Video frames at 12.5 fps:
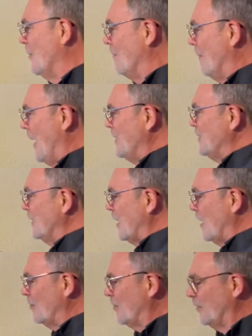Magic
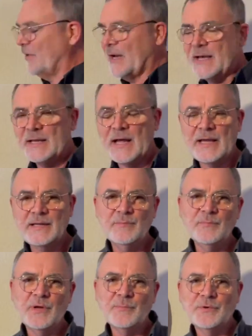Carpet Ride,
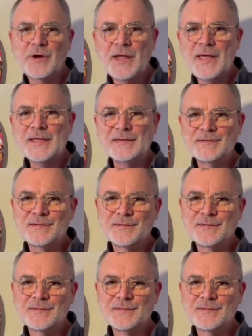item number 8.